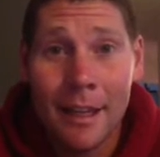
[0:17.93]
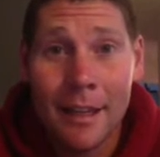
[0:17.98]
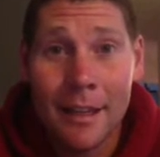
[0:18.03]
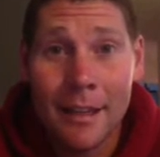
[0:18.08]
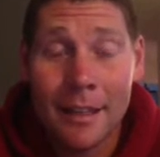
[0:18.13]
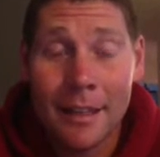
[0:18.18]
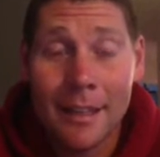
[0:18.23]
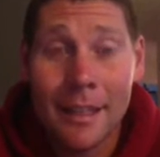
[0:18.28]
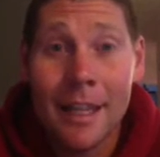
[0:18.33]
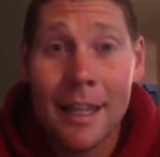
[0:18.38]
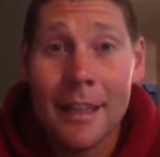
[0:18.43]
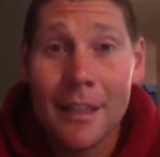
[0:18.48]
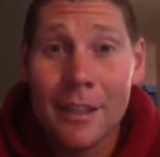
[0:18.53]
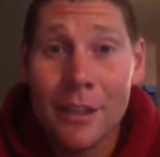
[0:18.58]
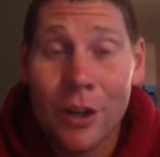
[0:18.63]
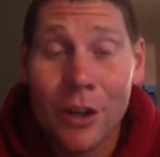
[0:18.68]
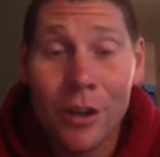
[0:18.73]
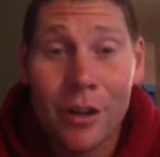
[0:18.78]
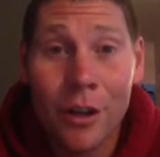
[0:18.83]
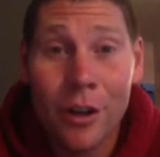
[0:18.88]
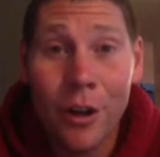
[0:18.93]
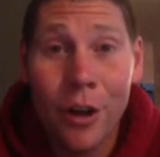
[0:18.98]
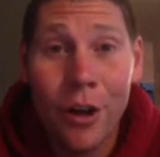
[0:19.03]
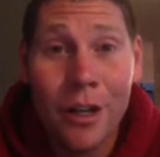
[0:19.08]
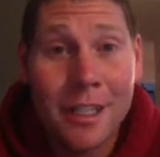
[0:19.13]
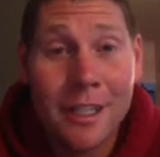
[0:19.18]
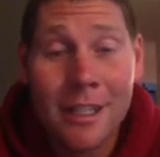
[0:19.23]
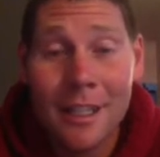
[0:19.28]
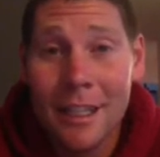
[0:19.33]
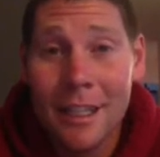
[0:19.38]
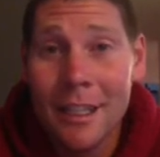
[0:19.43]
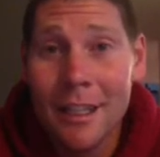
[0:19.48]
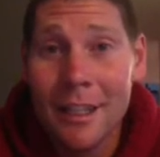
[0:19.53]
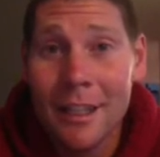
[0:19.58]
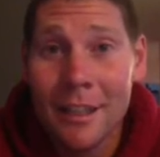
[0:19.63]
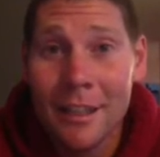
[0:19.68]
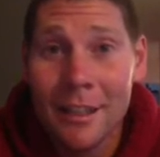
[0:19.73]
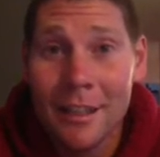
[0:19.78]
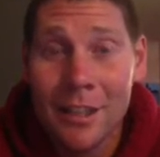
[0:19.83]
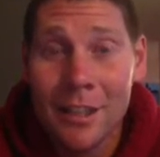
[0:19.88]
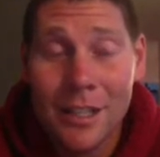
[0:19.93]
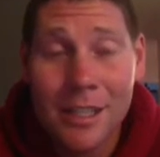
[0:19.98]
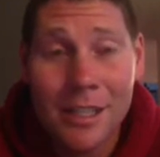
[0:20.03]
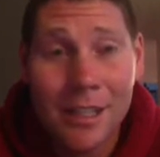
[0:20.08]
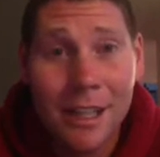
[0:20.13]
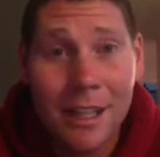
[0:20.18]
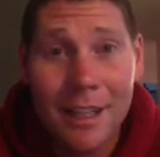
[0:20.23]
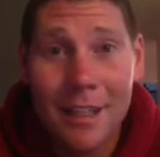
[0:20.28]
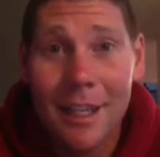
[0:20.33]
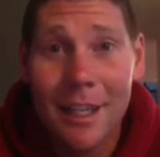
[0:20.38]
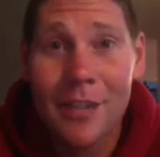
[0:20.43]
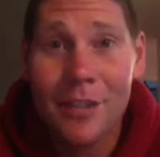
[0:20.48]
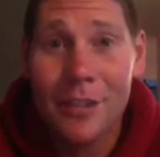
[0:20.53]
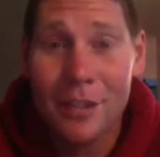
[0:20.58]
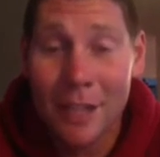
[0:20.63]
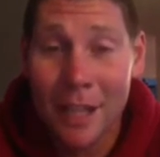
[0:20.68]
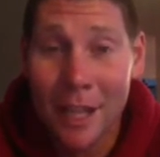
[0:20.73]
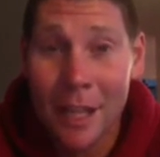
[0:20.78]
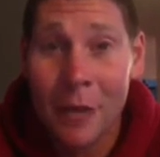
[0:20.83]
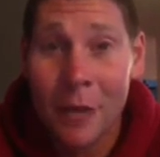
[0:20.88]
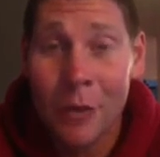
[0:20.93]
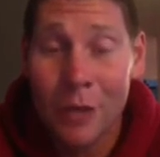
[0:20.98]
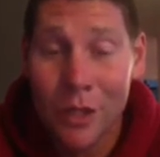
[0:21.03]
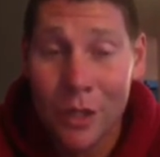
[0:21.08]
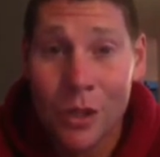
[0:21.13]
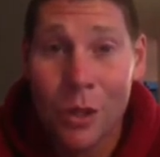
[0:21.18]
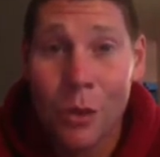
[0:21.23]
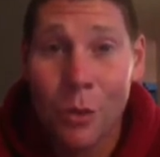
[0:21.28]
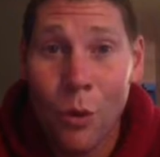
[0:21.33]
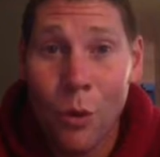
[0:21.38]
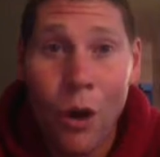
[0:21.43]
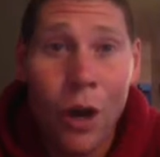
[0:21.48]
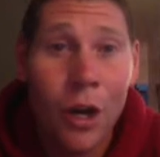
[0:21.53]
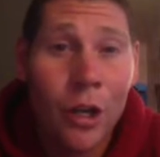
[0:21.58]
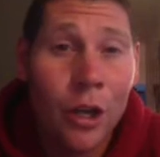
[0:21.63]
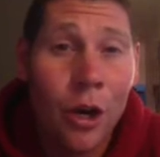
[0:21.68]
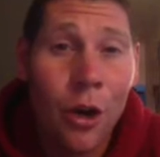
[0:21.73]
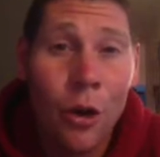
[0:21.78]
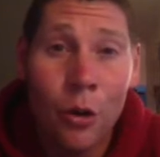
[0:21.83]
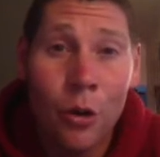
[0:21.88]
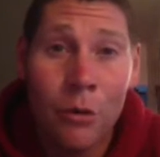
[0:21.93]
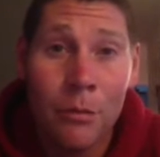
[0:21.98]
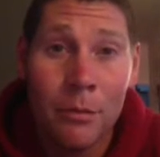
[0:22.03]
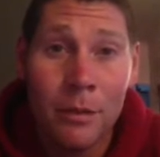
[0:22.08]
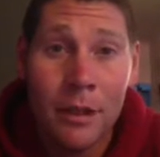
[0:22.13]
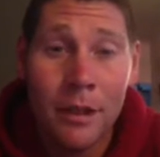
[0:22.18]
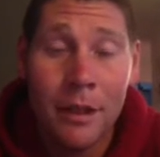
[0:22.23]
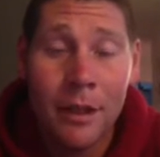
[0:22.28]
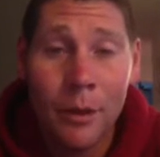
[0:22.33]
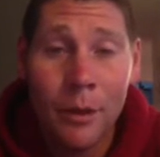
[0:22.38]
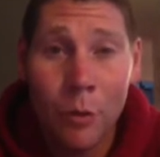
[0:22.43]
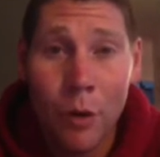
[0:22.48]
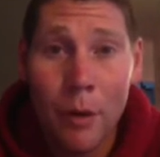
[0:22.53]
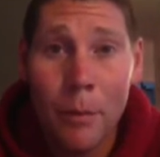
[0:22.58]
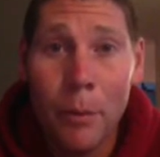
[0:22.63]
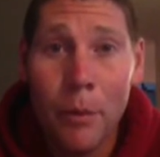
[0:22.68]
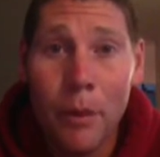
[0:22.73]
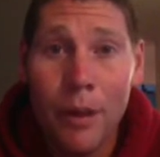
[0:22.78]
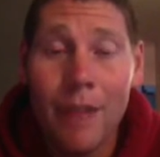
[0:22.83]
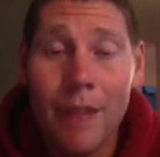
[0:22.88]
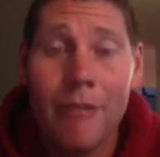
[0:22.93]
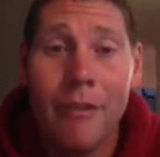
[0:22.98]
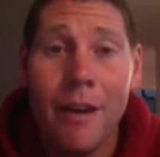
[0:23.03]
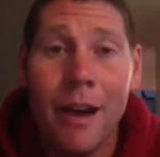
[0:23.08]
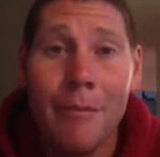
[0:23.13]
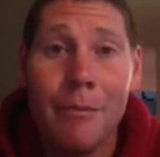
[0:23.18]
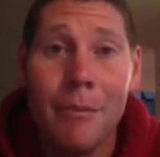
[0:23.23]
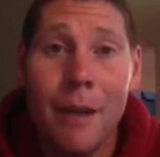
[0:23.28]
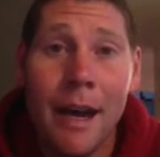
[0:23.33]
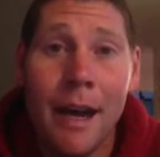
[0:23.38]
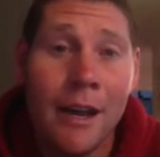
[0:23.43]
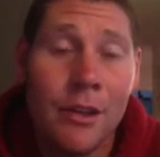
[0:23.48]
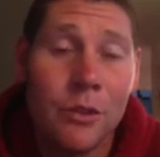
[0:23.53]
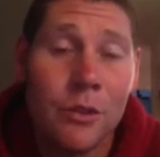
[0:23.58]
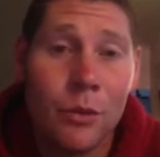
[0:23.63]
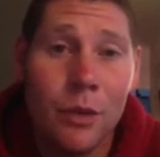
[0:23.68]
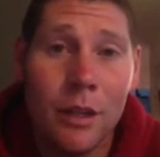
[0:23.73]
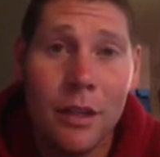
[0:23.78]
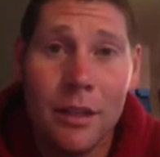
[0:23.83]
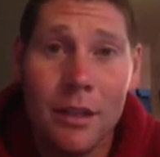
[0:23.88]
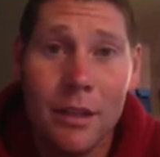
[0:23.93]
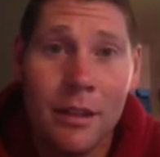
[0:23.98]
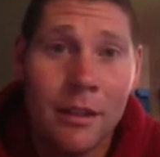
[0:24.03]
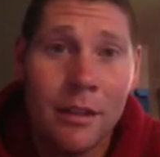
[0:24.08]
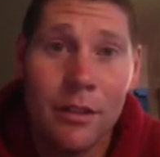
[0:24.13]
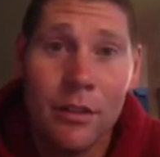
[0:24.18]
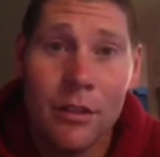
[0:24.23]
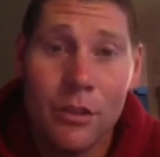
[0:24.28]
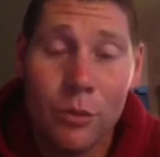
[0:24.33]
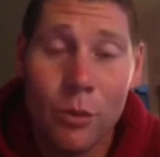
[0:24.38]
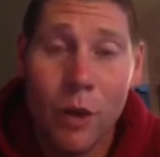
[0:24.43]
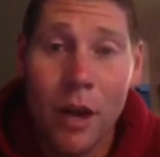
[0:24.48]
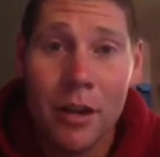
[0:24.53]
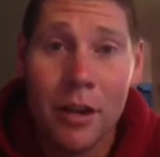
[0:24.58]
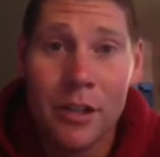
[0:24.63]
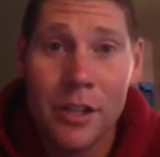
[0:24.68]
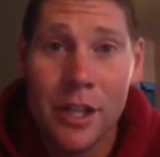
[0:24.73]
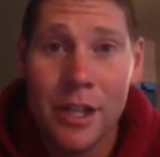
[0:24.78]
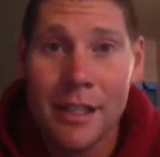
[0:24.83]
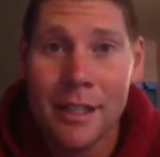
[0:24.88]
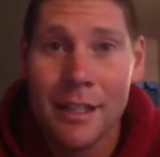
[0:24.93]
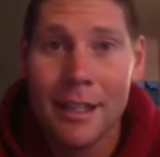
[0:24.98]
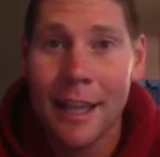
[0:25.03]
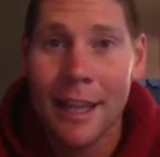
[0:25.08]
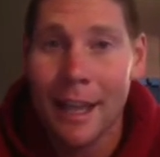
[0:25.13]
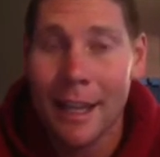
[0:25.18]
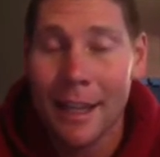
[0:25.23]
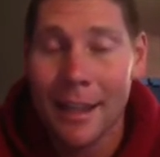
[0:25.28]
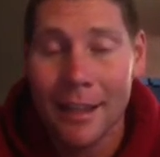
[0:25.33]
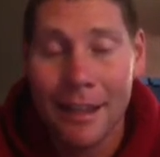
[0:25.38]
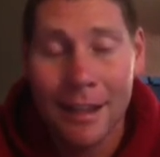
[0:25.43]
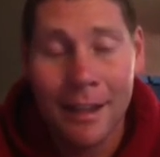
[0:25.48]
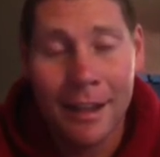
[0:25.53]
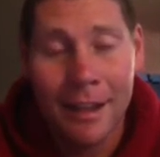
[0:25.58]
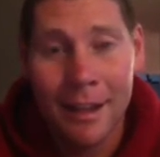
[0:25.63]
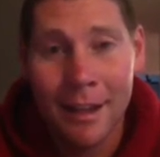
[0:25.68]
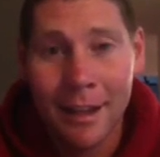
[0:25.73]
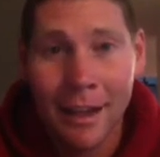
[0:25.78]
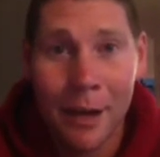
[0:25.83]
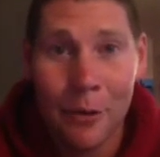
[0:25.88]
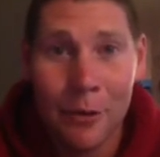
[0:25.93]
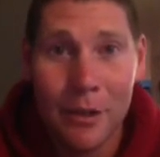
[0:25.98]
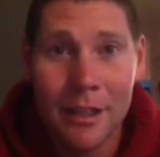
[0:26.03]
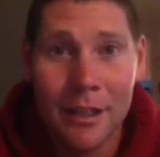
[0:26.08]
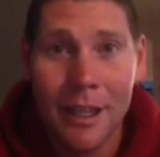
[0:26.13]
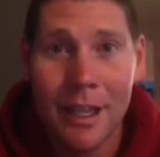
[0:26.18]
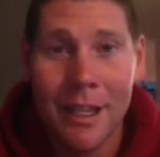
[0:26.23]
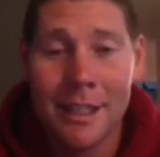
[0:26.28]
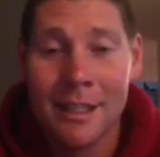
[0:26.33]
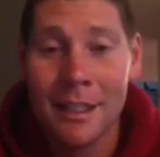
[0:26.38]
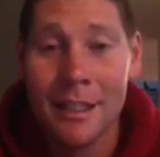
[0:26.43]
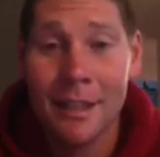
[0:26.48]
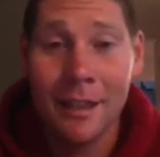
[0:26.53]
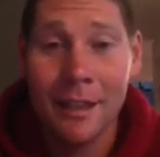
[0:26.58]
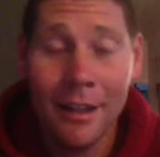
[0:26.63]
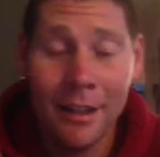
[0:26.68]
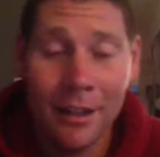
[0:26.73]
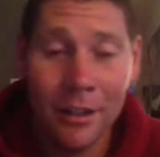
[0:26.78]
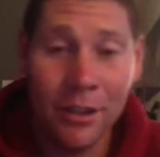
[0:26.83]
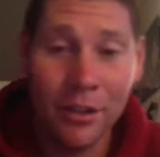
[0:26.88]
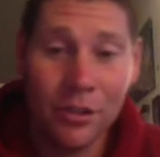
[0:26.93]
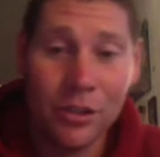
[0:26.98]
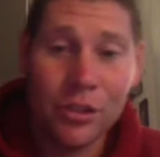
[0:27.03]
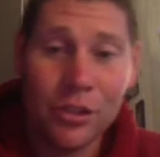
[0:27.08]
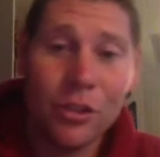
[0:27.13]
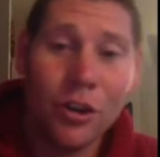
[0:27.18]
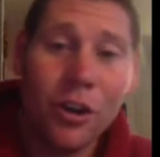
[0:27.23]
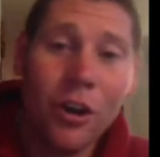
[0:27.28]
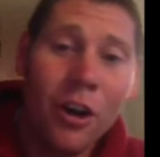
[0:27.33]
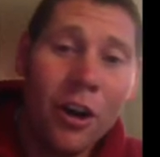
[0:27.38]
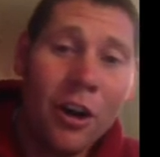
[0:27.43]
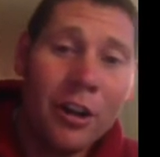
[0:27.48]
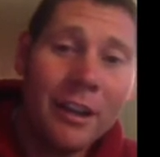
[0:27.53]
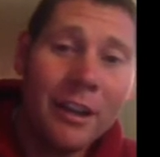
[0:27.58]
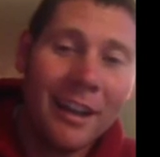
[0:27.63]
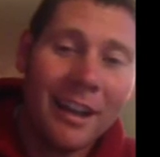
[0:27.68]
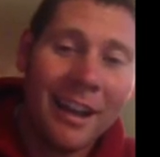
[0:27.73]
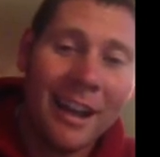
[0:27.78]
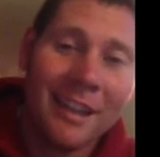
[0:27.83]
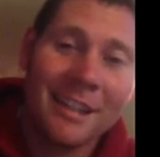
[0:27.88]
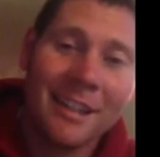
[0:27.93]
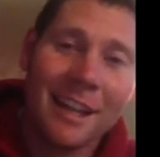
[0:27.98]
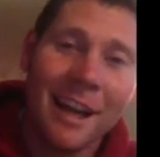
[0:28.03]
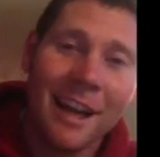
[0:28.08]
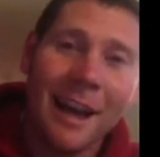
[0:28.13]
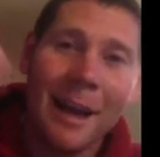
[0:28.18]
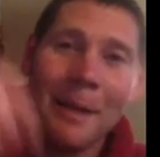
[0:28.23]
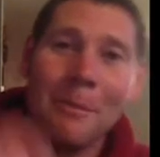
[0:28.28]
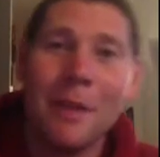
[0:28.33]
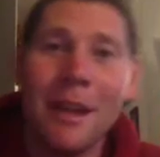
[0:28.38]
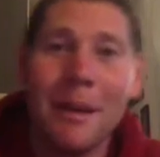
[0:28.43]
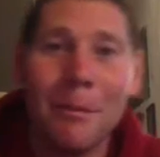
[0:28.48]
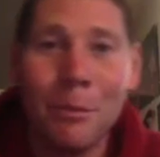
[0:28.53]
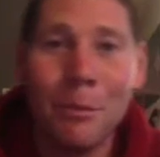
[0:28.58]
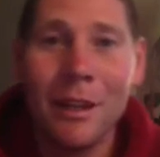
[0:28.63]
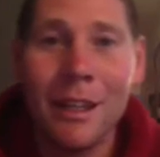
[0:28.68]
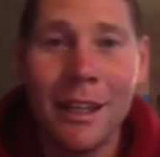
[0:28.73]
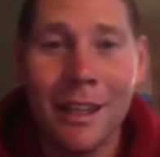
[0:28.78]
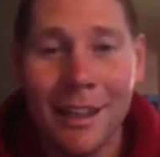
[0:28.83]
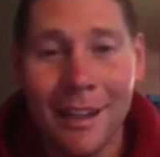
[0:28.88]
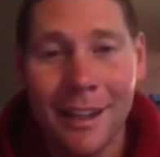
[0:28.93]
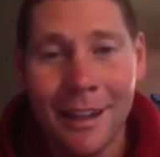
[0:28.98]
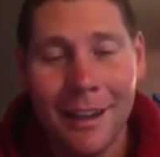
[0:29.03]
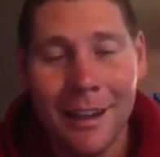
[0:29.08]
Today the hardest thing, just like yesterday, was the walk home 1.85 miles with those water jugs in hand. I realized that, as strong as I may be,